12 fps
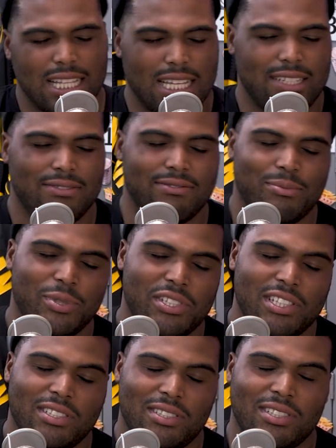a lot of
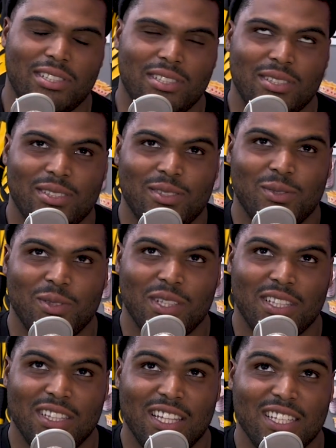percents.
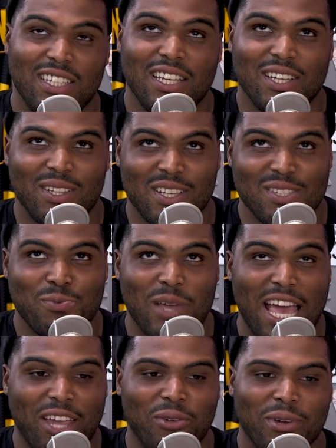Yeah, it's
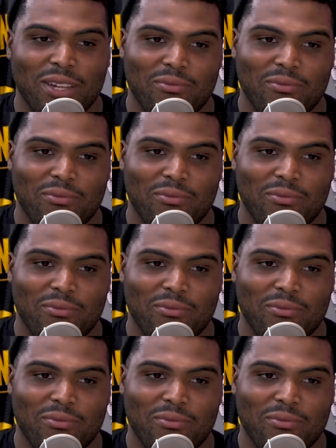accurate.